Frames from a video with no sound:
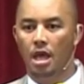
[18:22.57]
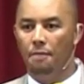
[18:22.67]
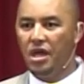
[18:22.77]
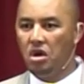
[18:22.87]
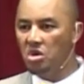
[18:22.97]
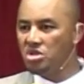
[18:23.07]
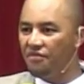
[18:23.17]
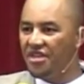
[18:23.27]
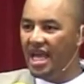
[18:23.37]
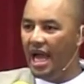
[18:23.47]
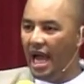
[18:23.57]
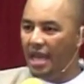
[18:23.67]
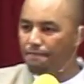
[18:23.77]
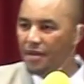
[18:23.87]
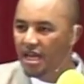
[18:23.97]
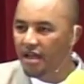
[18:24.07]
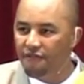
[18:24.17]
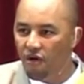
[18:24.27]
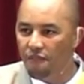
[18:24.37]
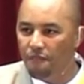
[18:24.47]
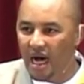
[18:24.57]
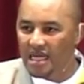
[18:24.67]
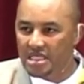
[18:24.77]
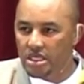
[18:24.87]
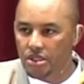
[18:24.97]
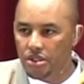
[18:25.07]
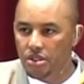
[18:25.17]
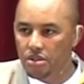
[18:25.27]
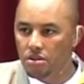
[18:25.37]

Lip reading: Because of the unbelief of pastors,